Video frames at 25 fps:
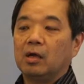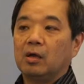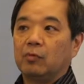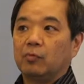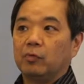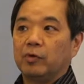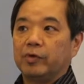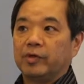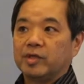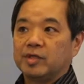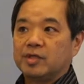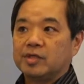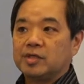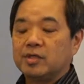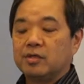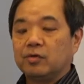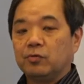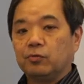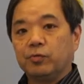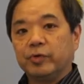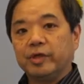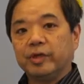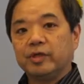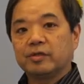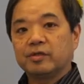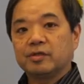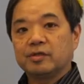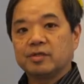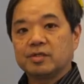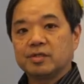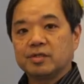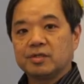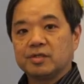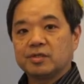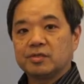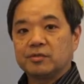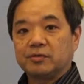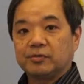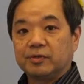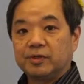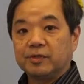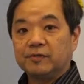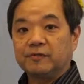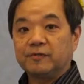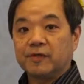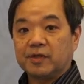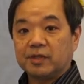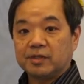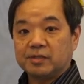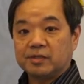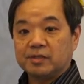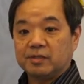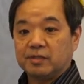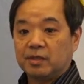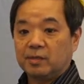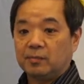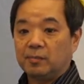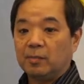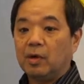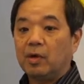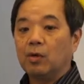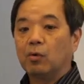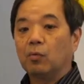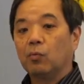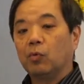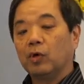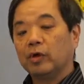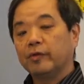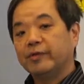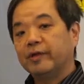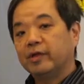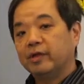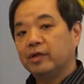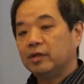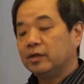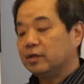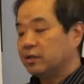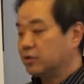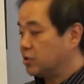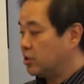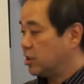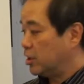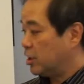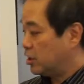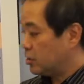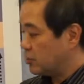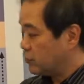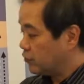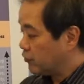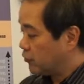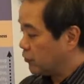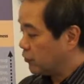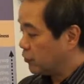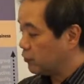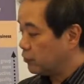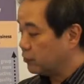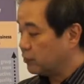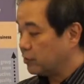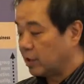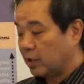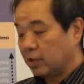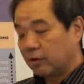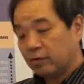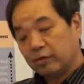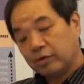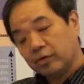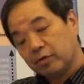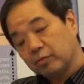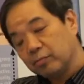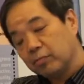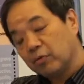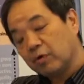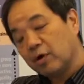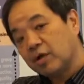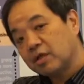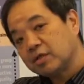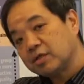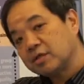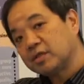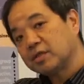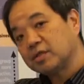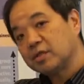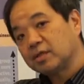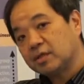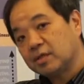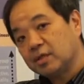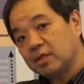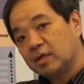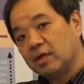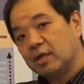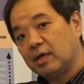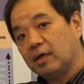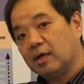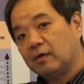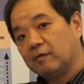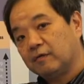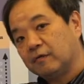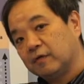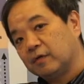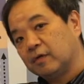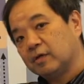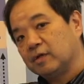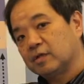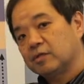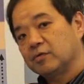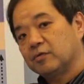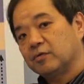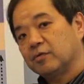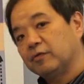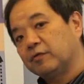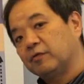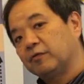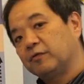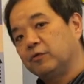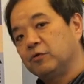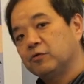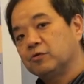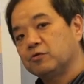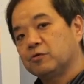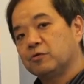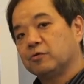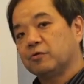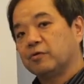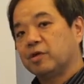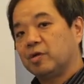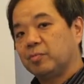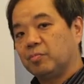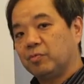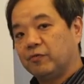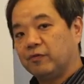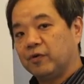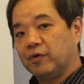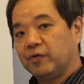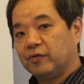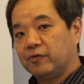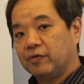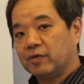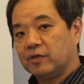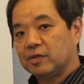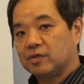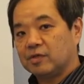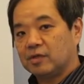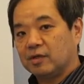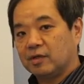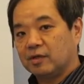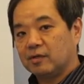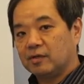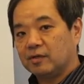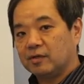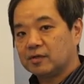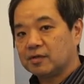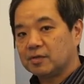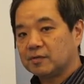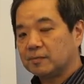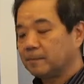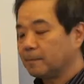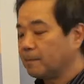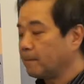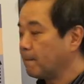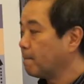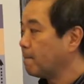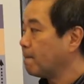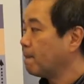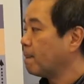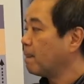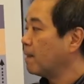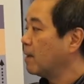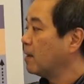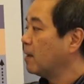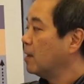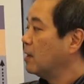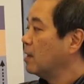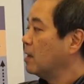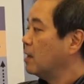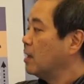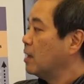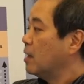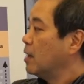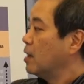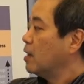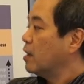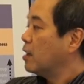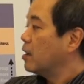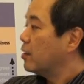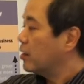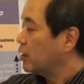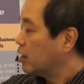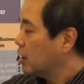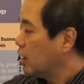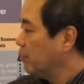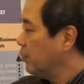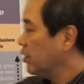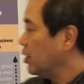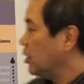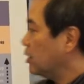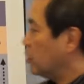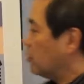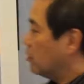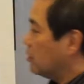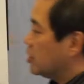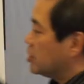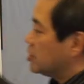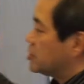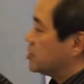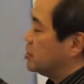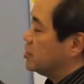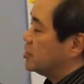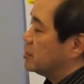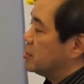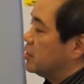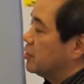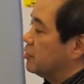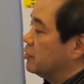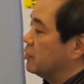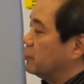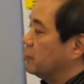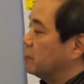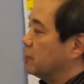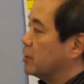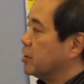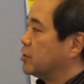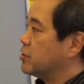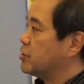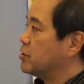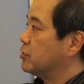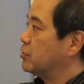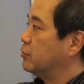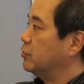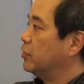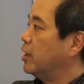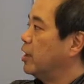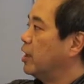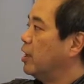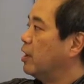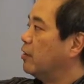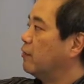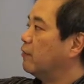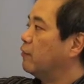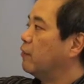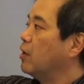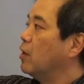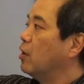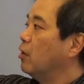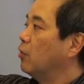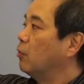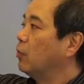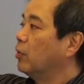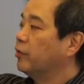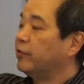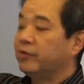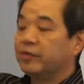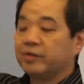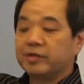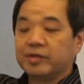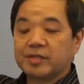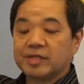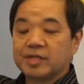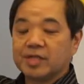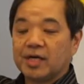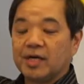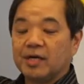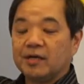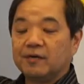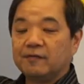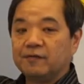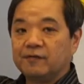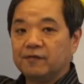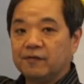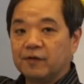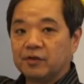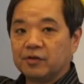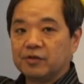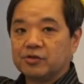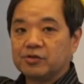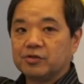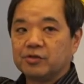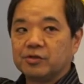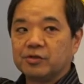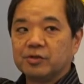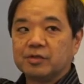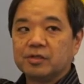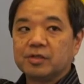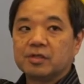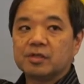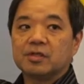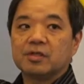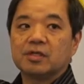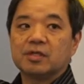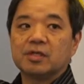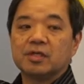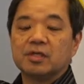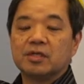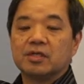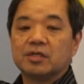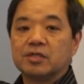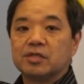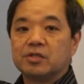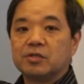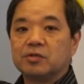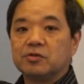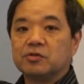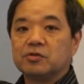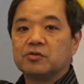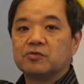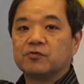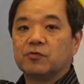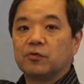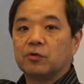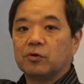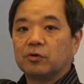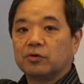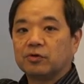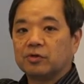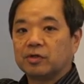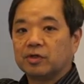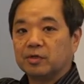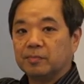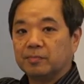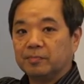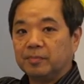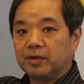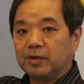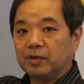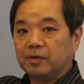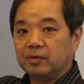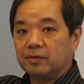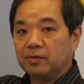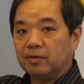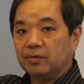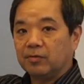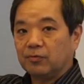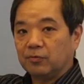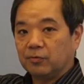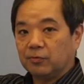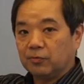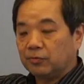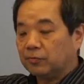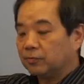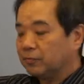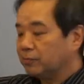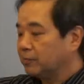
when they see the weaknesses or defects in them, what they need to change further down in the process that they have, so in the future they prevent things like this. And coming across in this other direction, we have what the design function is used for to compete through.